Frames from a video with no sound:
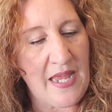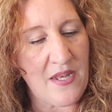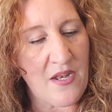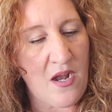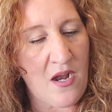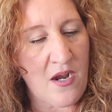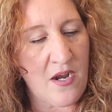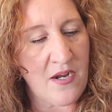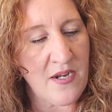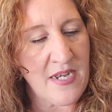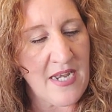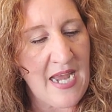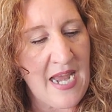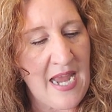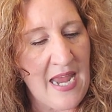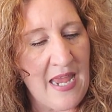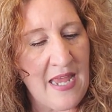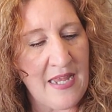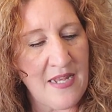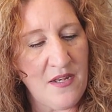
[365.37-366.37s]
and Heart and
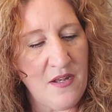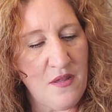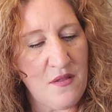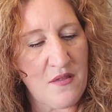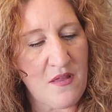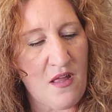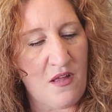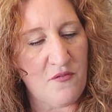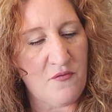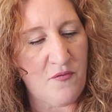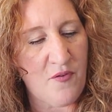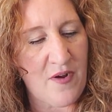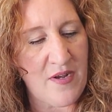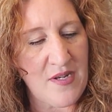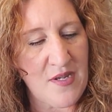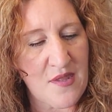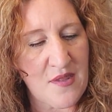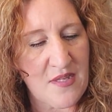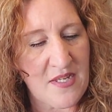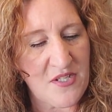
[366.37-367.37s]
Hand. It's called
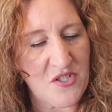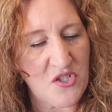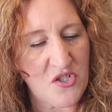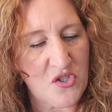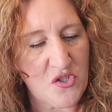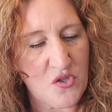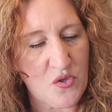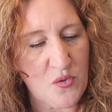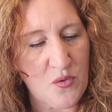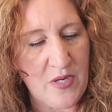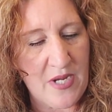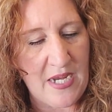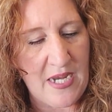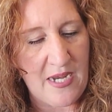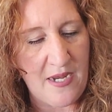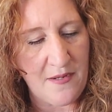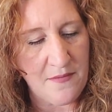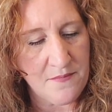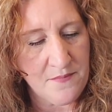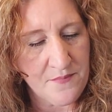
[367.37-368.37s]
Friend Stitch
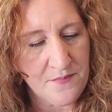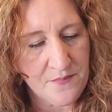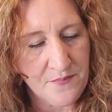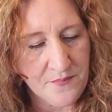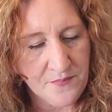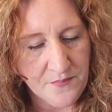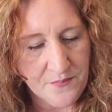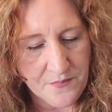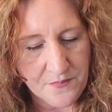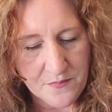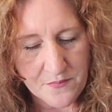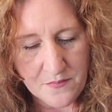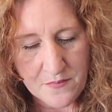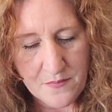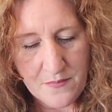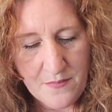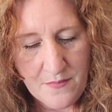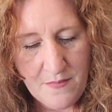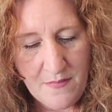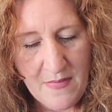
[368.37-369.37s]
Tree.
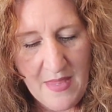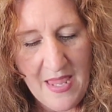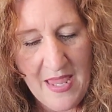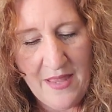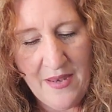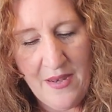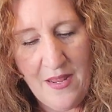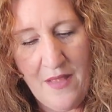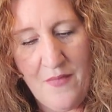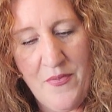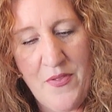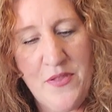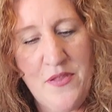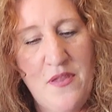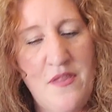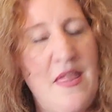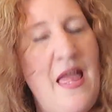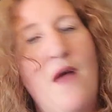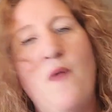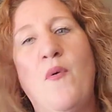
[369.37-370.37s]
And
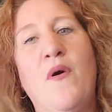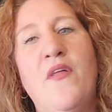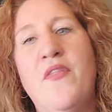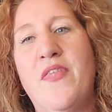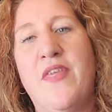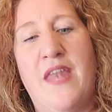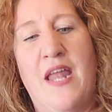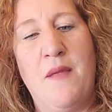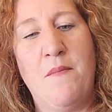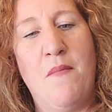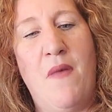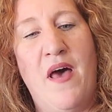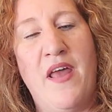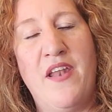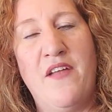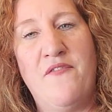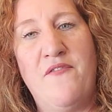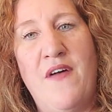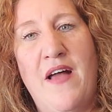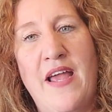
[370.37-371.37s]
this is that one that I
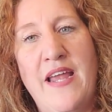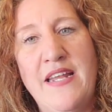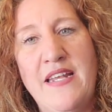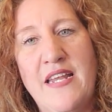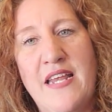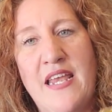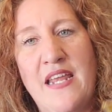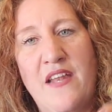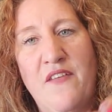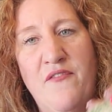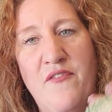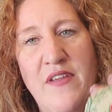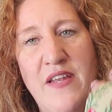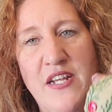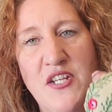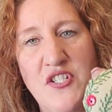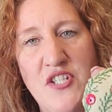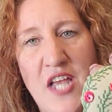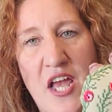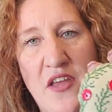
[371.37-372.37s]
modified to get a
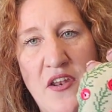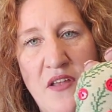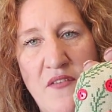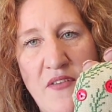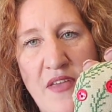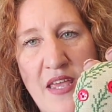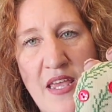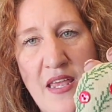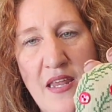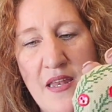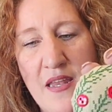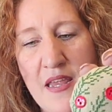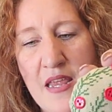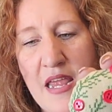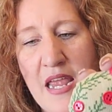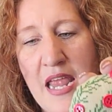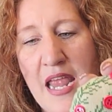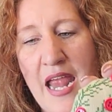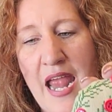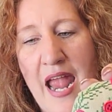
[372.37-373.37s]
finish out of it.
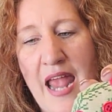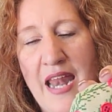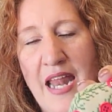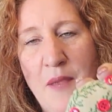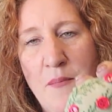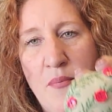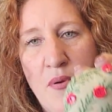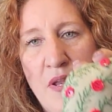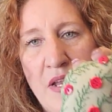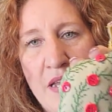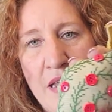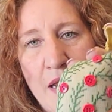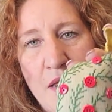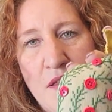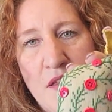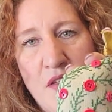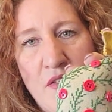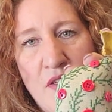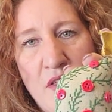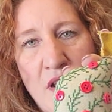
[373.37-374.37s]
And I put it
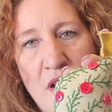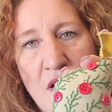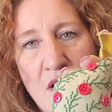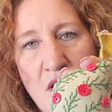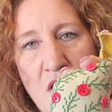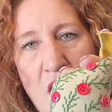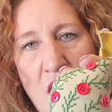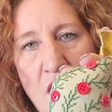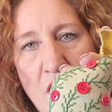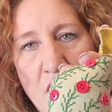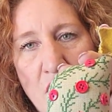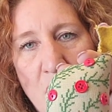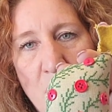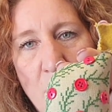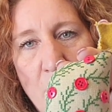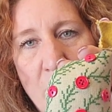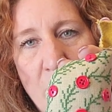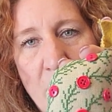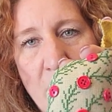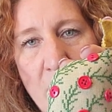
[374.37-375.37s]
next to the little cardinal
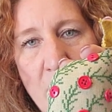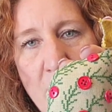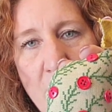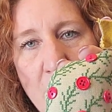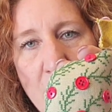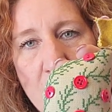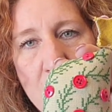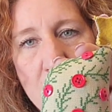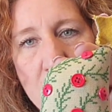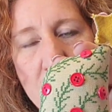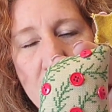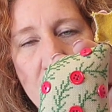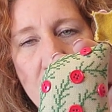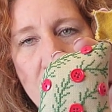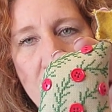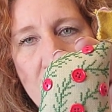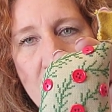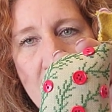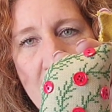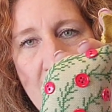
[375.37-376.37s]
bird.
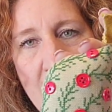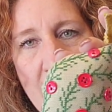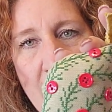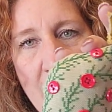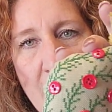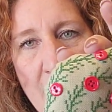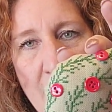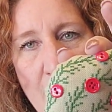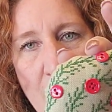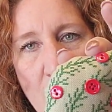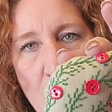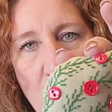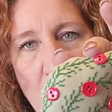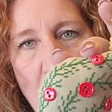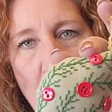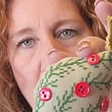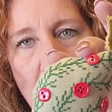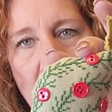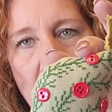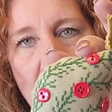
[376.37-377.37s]
So
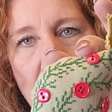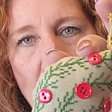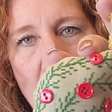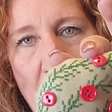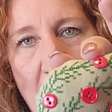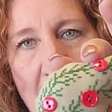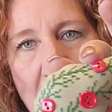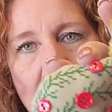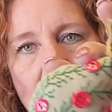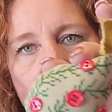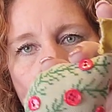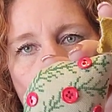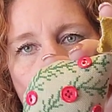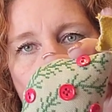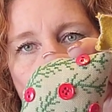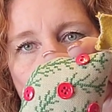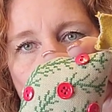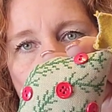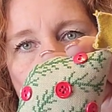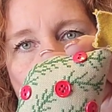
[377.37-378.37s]
I have
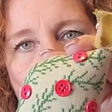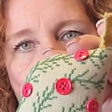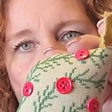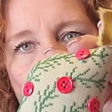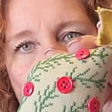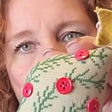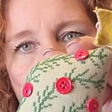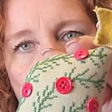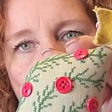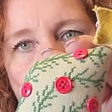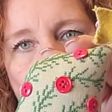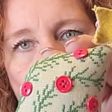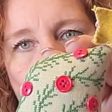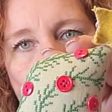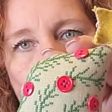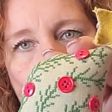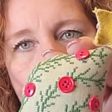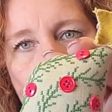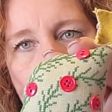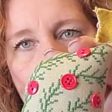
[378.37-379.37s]
those out.